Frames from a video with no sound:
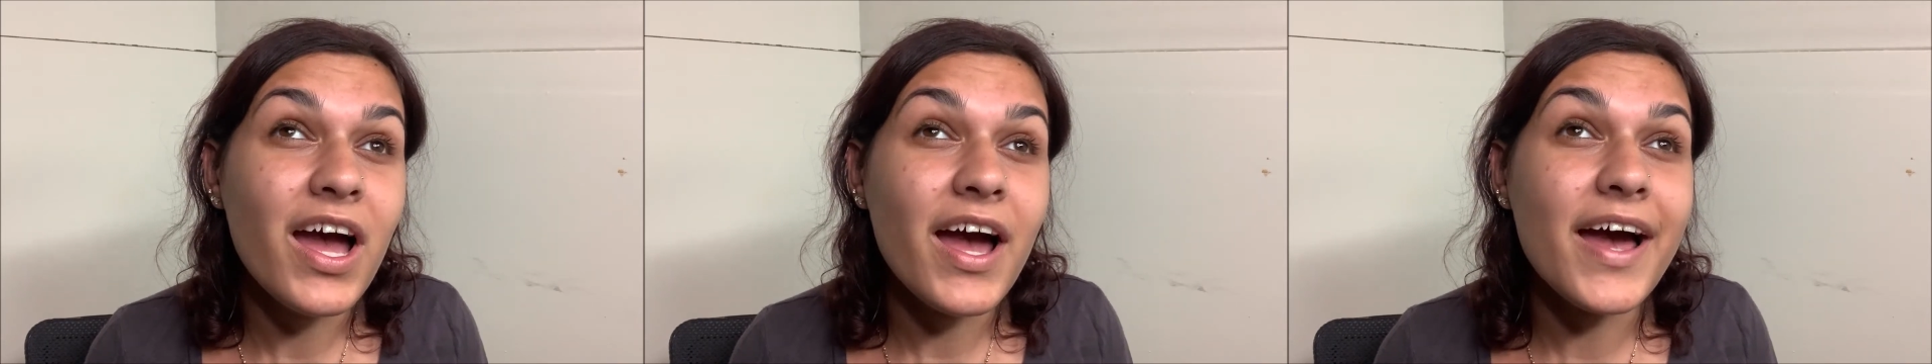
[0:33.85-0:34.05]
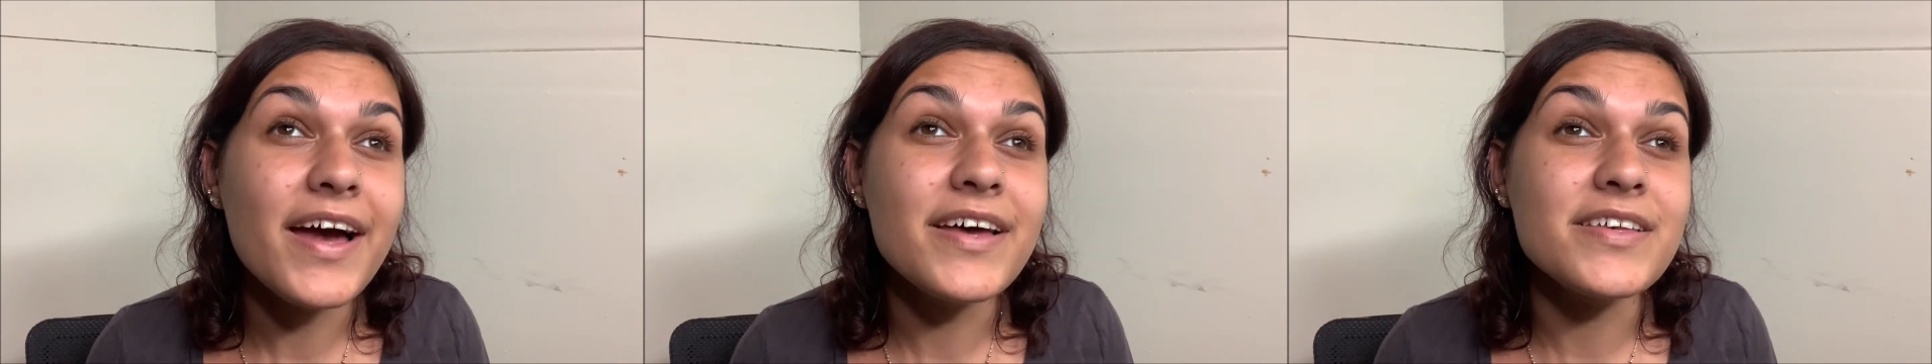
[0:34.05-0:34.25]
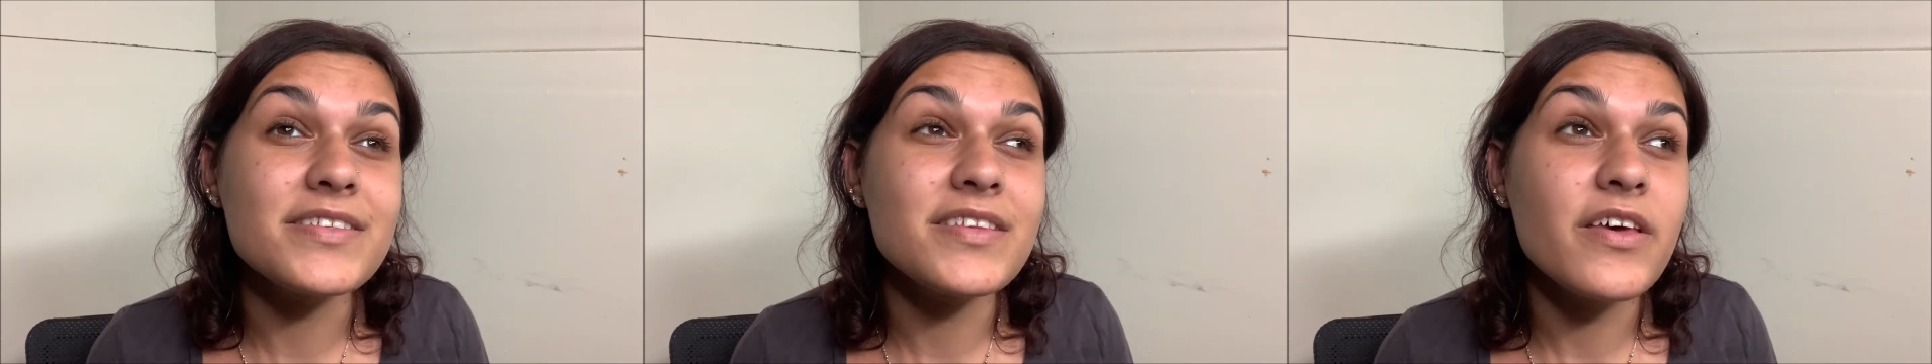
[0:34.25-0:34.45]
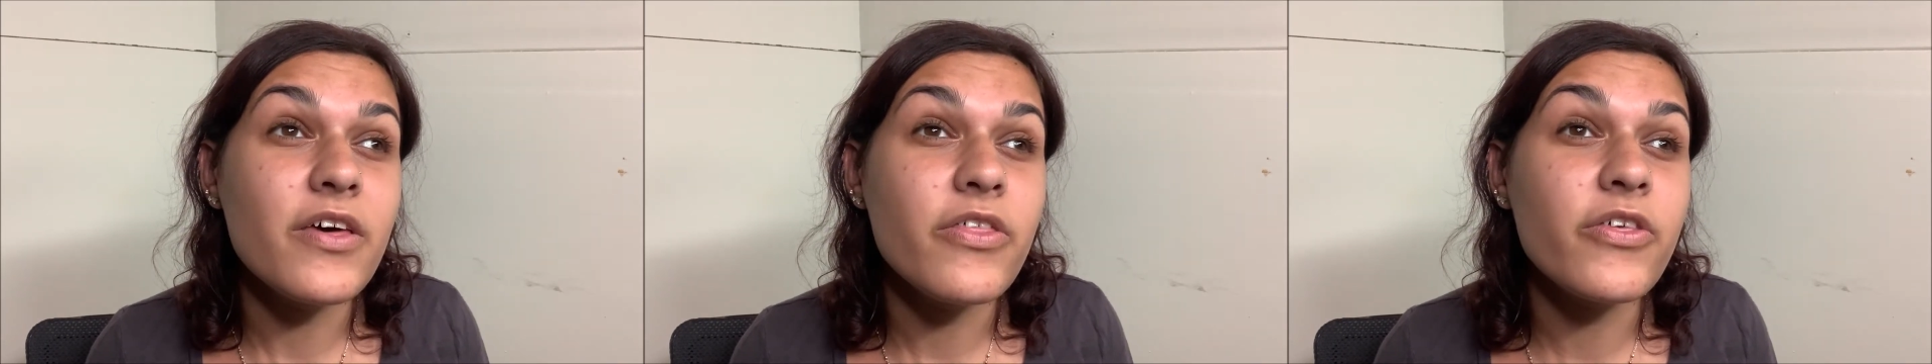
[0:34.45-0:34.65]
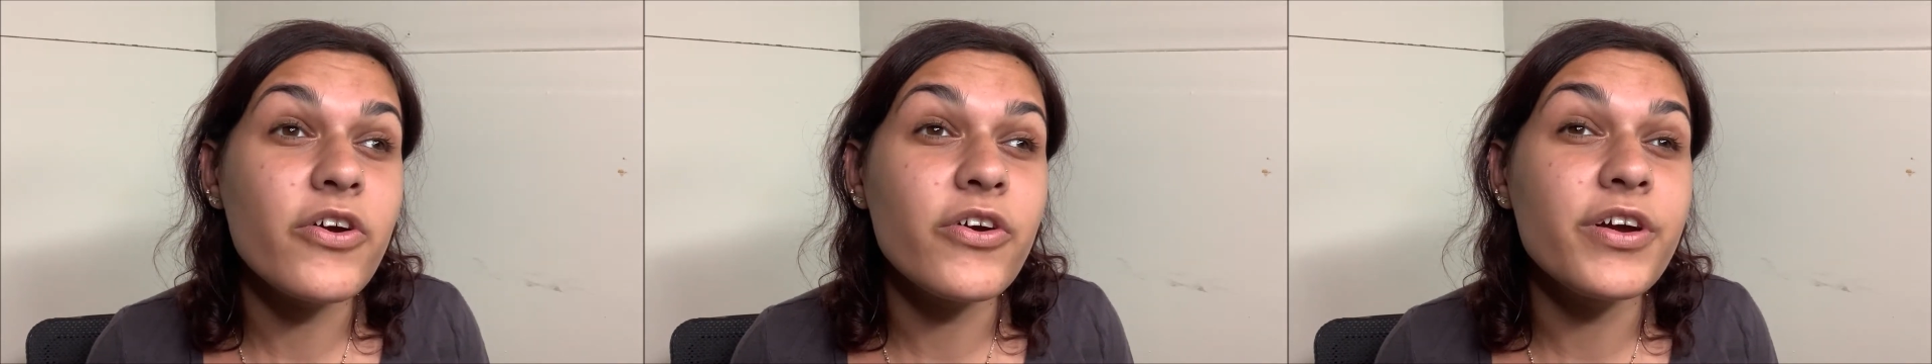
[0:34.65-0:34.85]
as
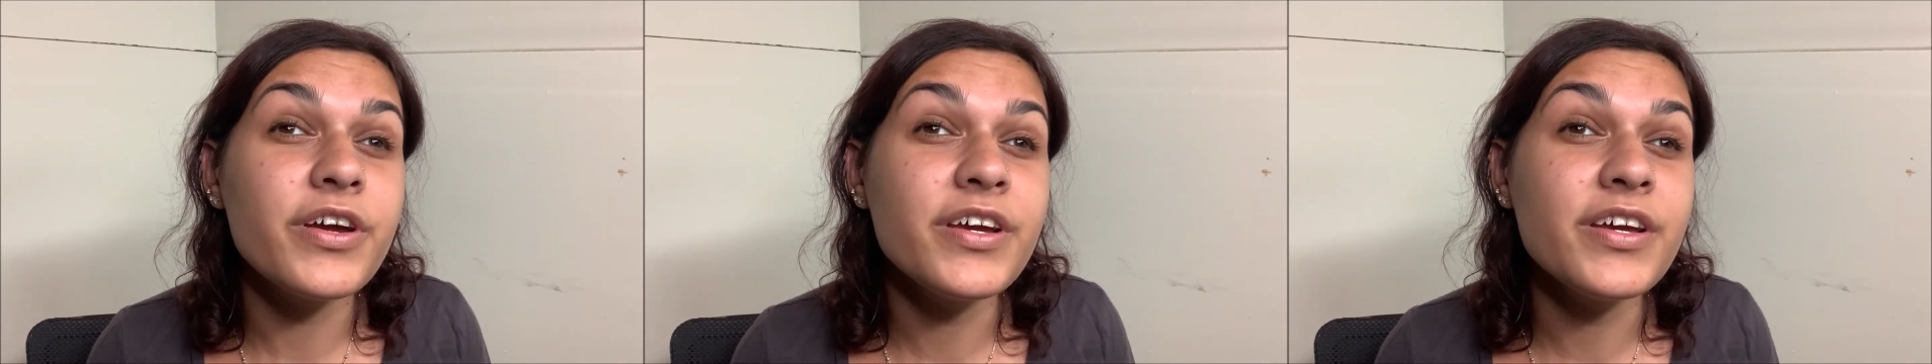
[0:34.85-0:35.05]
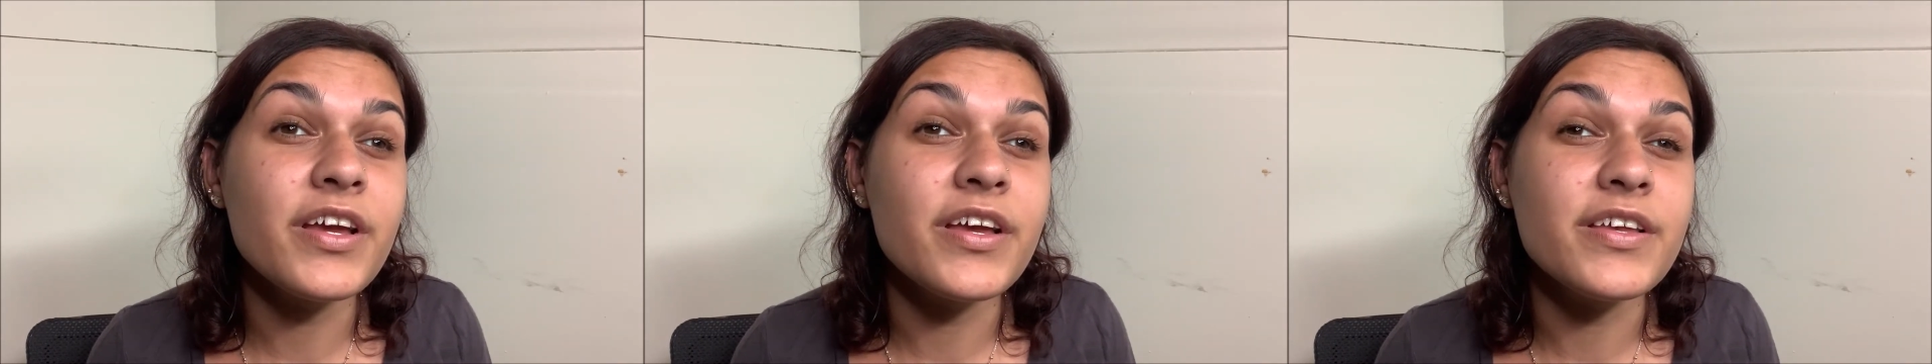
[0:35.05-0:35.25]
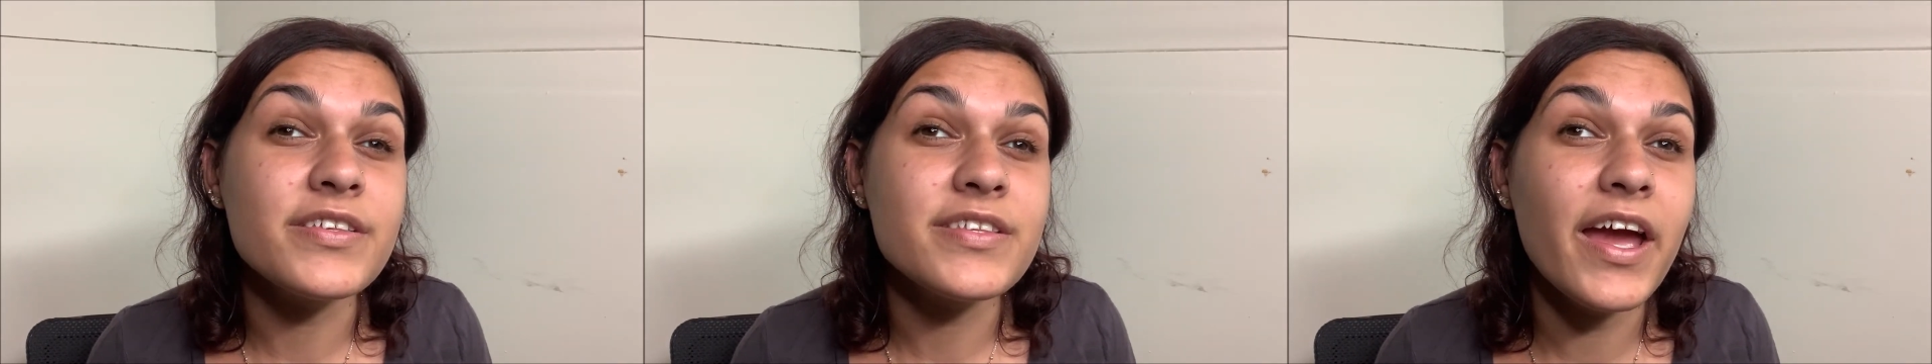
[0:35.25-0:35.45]
there is